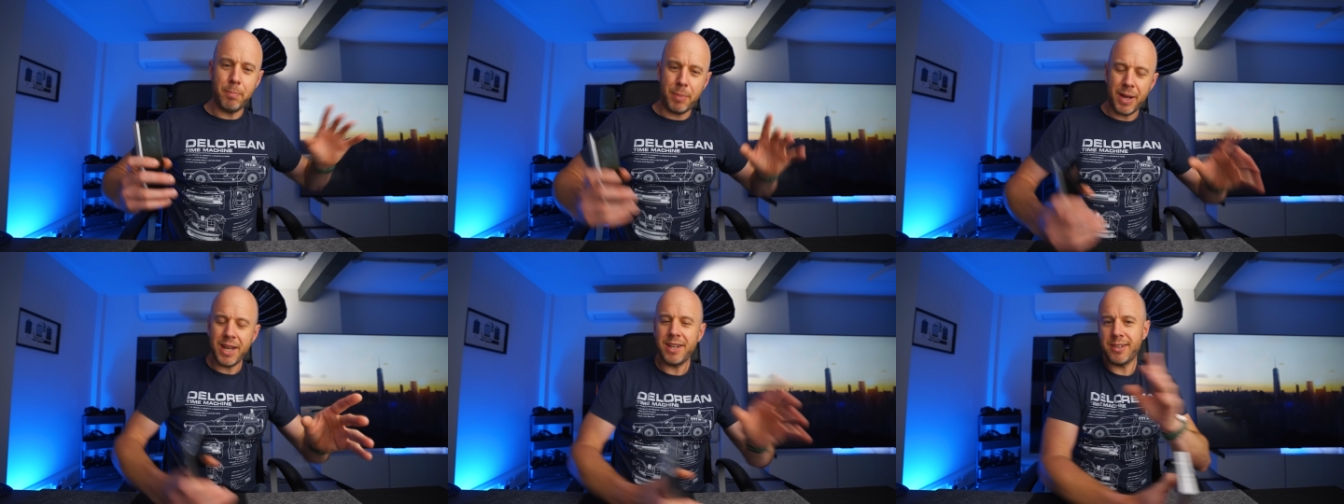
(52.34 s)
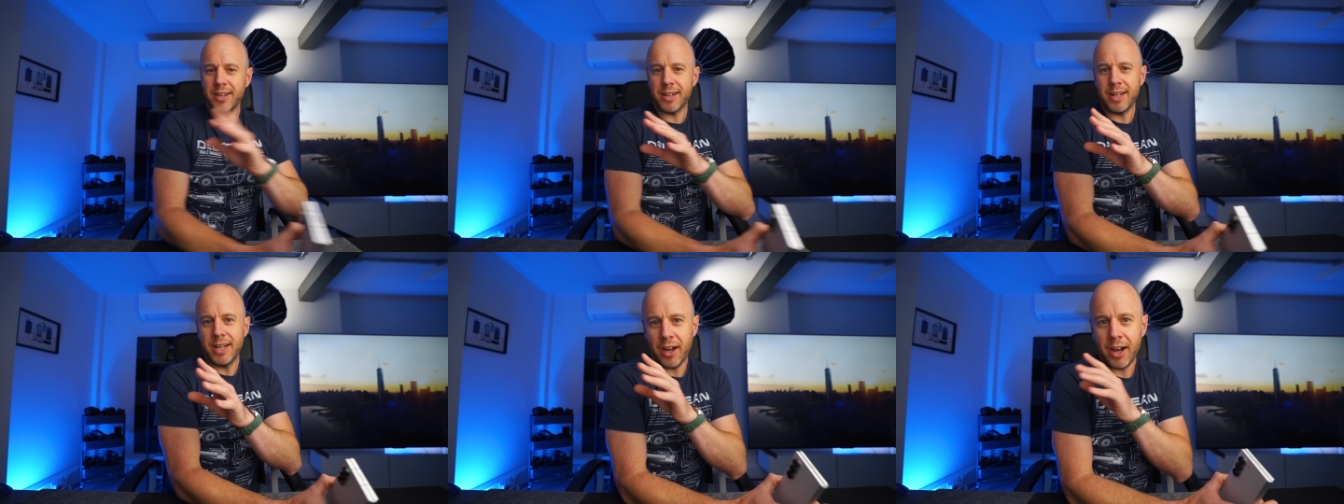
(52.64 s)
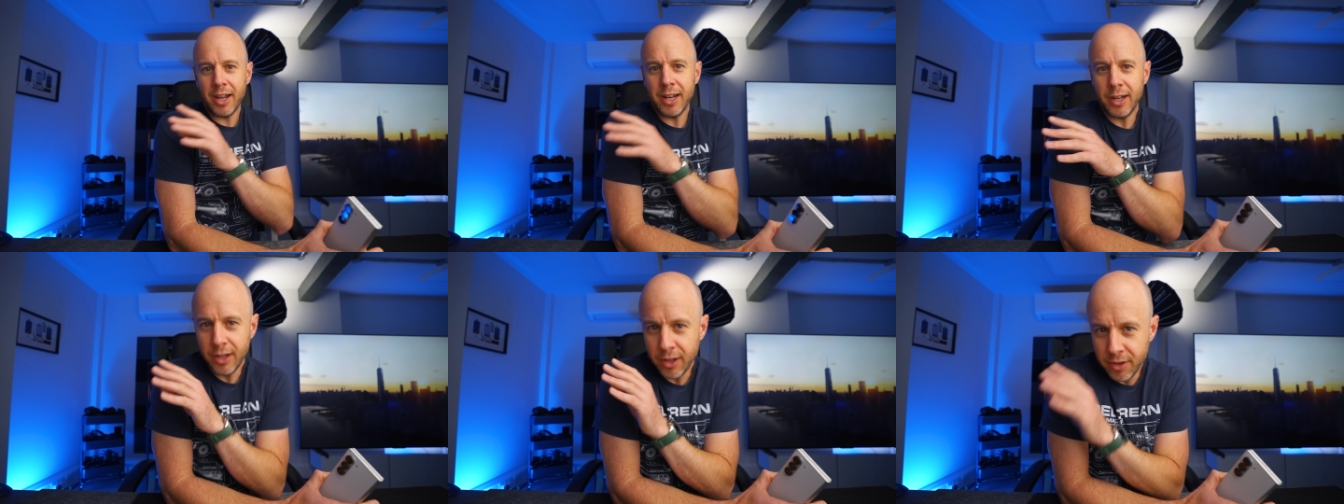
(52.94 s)
Basically,
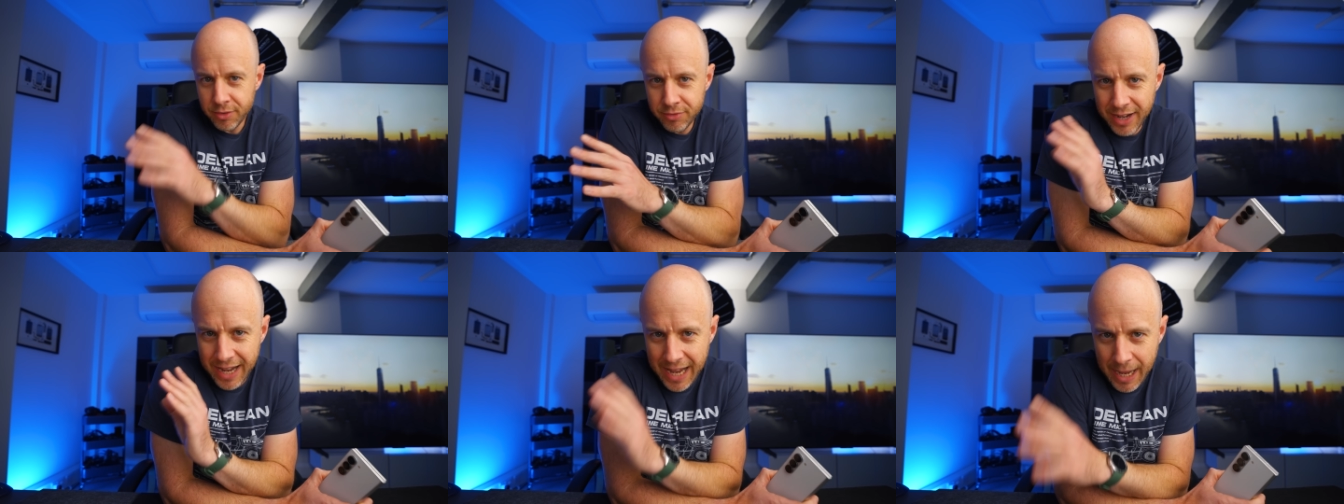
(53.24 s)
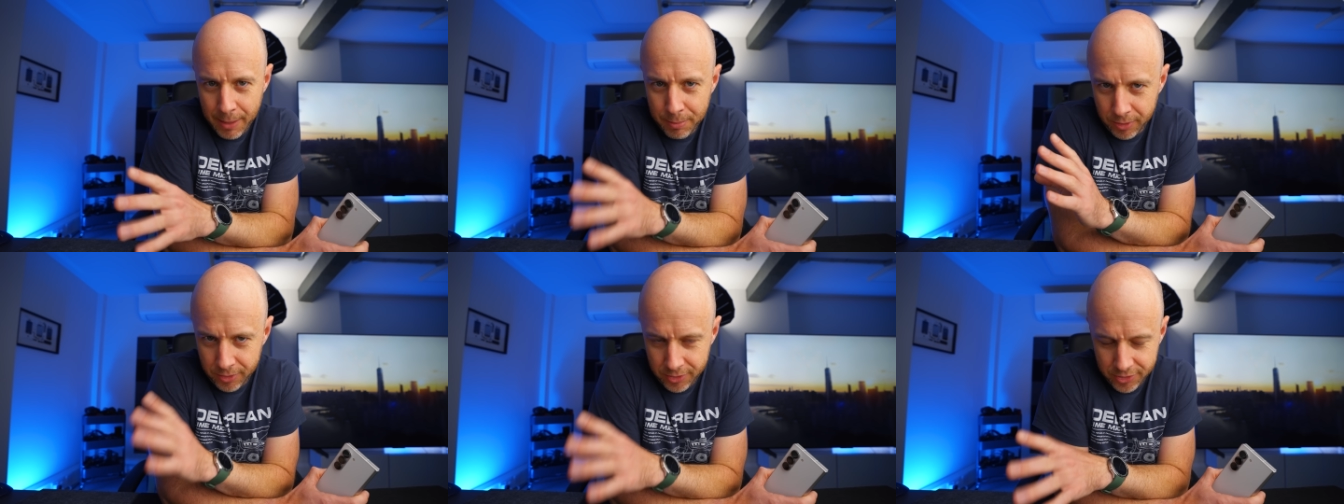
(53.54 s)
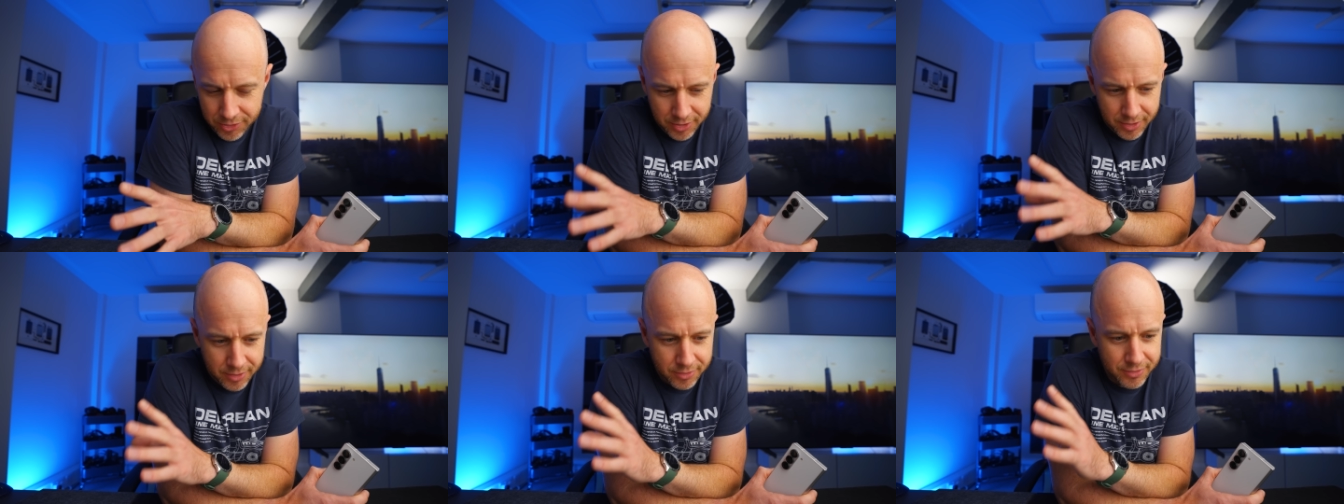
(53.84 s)
I love Apple
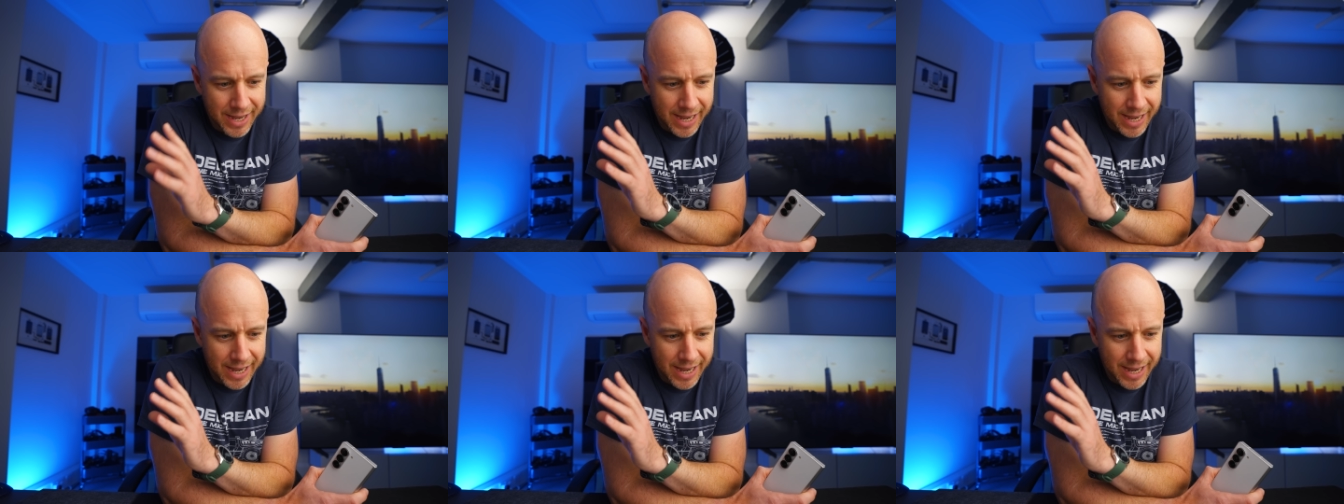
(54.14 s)
stuff,